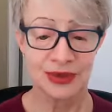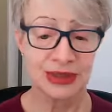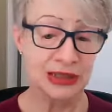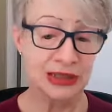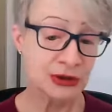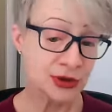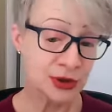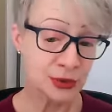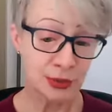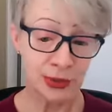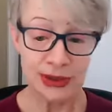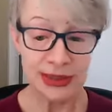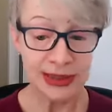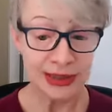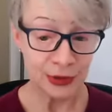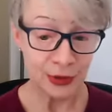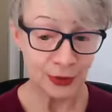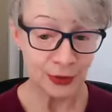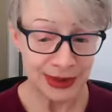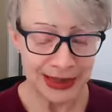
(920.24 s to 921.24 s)
there's
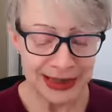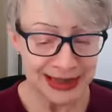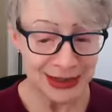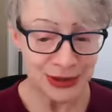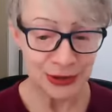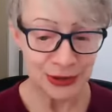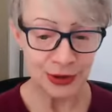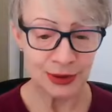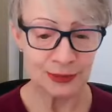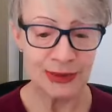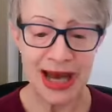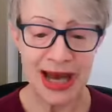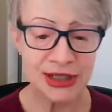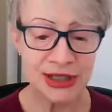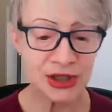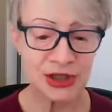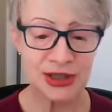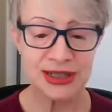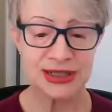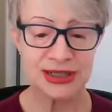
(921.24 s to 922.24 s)
really no need to
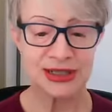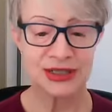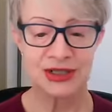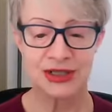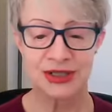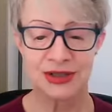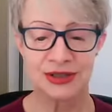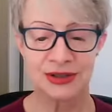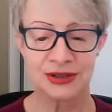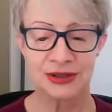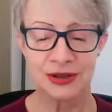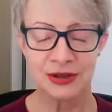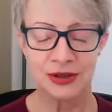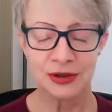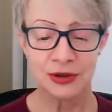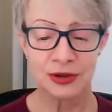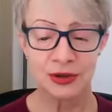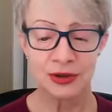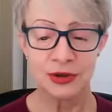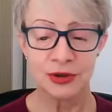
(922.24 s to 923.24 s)
imagine it.
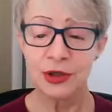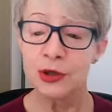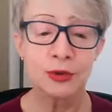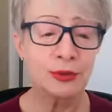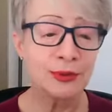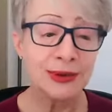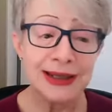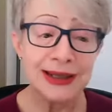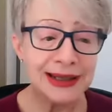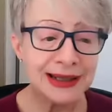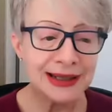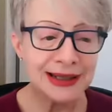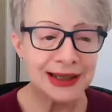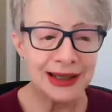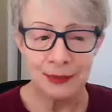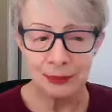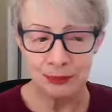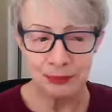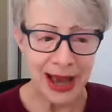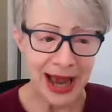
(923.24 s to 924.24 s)
You don't need to
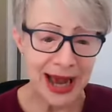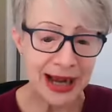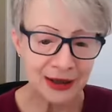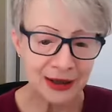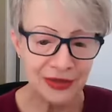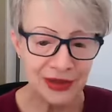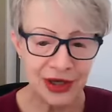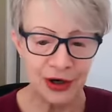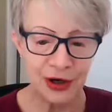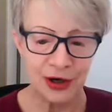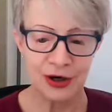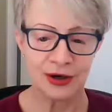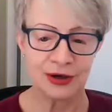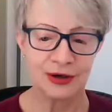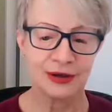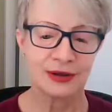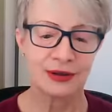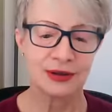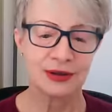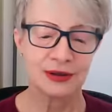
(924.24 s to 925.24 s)
get back there.
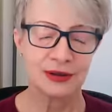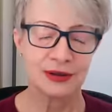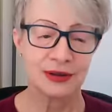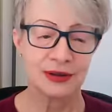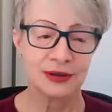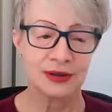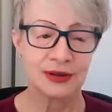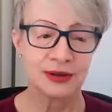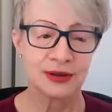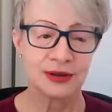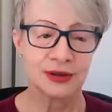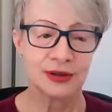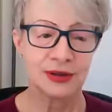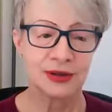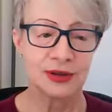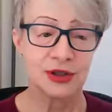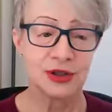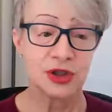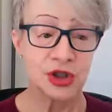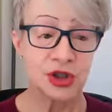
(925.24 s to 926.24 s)

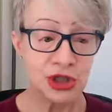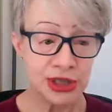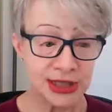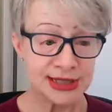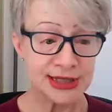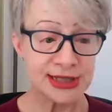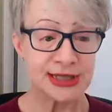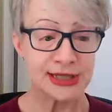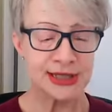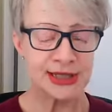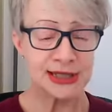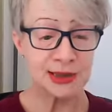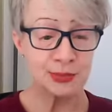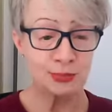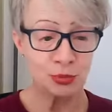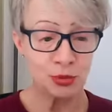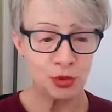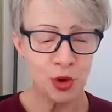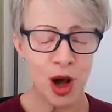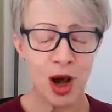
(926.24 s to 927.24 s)
Jesus has
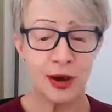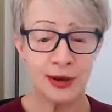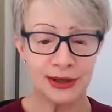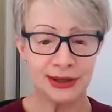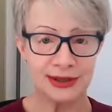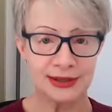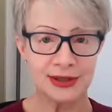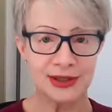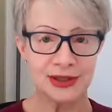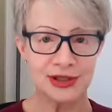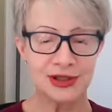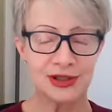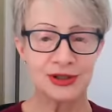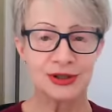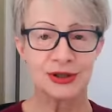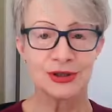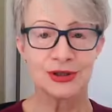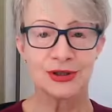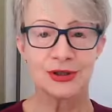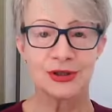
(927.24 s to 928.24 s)
brought it
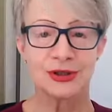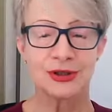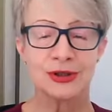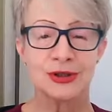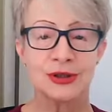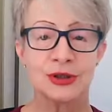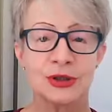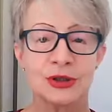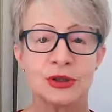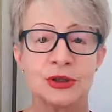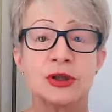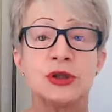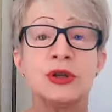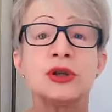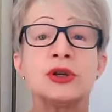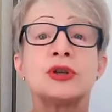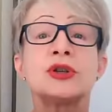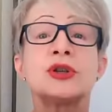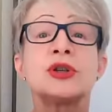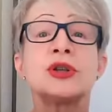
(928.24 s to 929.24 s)

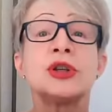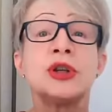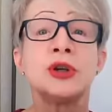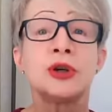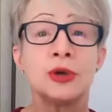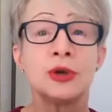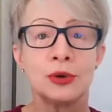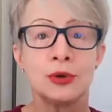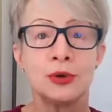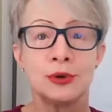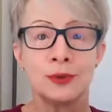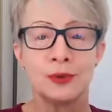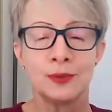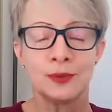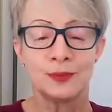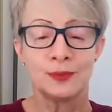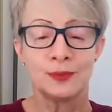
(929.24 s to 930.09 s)
to you.